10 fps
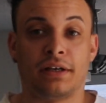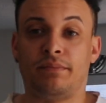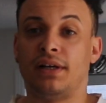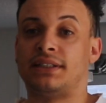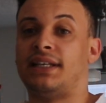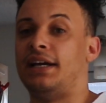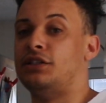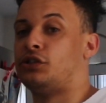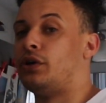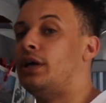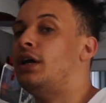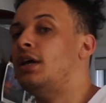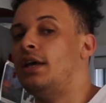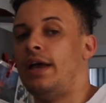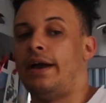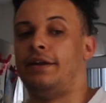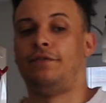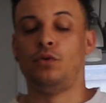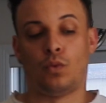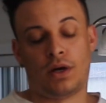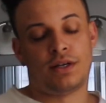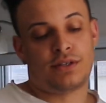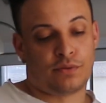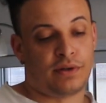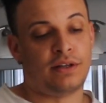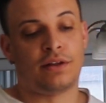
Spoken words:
good books that I enjoy. And if you want to read